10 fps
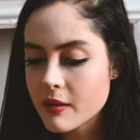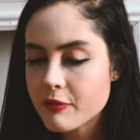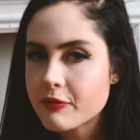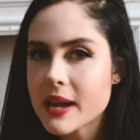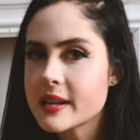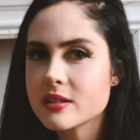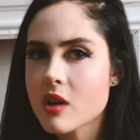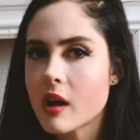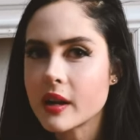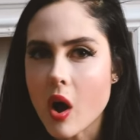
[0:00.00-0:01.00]
Fate is
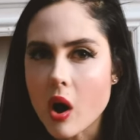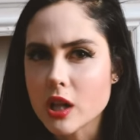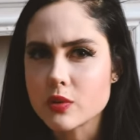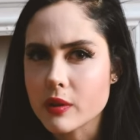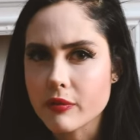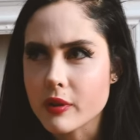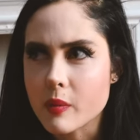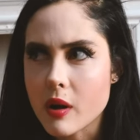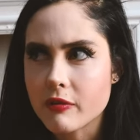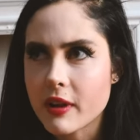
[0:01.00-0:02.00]
not at odds with free
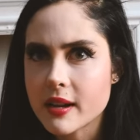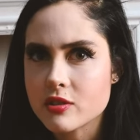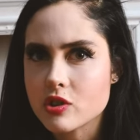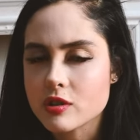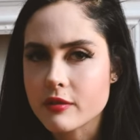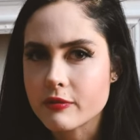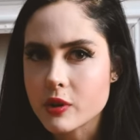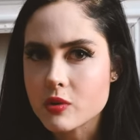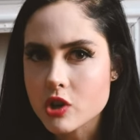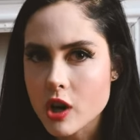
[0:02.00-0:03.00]
will. Fate is just the
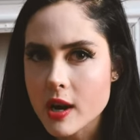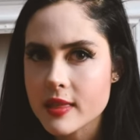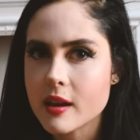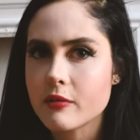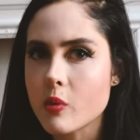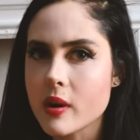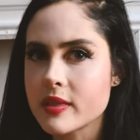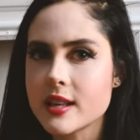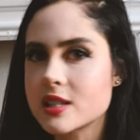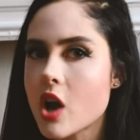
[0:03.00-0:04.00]
future, and therefore
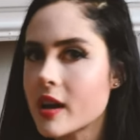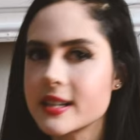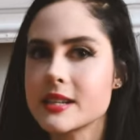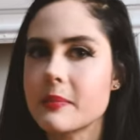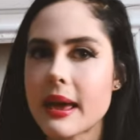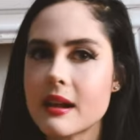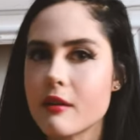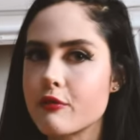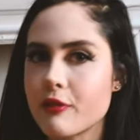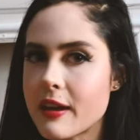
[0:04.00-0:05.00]
it's not a debate
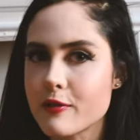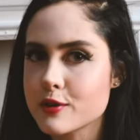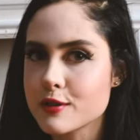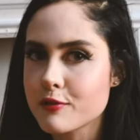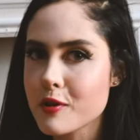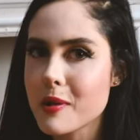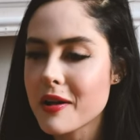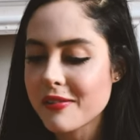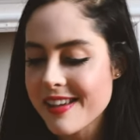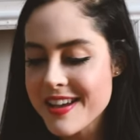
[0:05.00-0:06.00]
of fate versus free
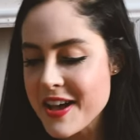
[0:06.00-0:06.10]
will.